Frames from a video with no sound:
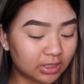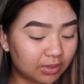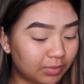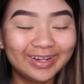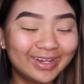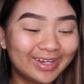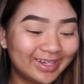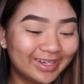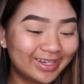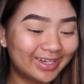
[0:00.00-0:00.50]
I'm
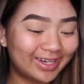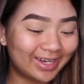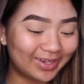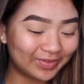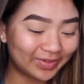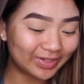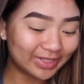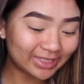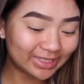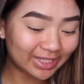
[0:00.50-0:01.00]

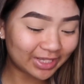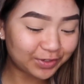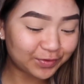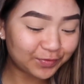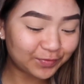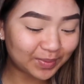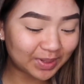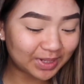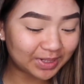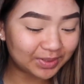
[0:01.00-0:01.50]
going to start
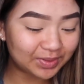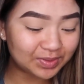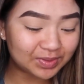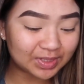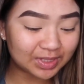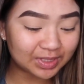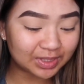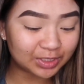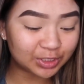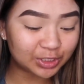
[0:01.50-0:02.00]
off by
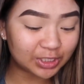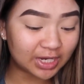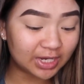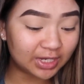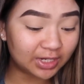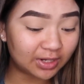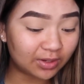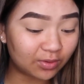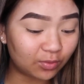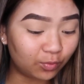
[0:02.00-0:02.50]
using the
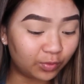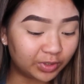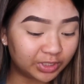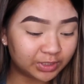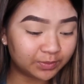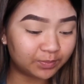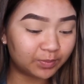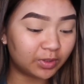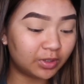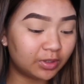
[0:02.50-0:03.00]
shade
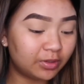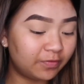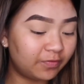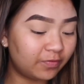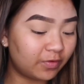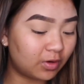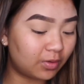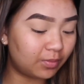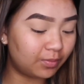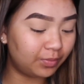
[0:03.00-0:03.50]
Whisper
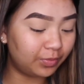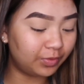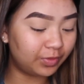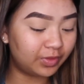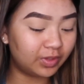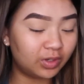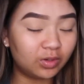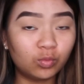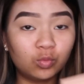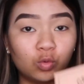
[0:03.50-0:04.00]
from
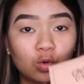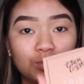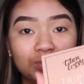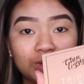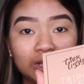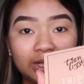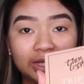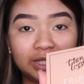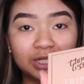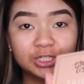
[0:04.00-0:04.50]
the Warm
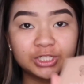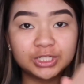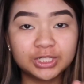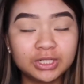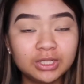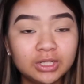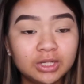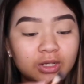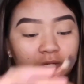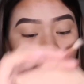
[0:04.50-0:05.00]

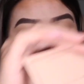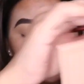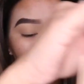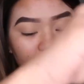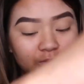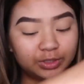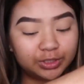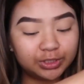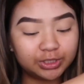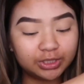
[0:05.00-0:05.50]
Collection,
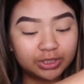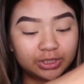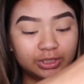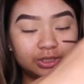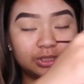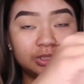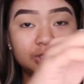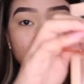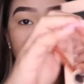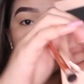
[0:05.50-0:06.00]
which
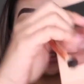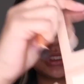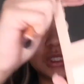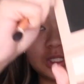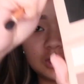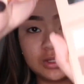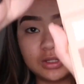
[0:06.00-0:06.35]
is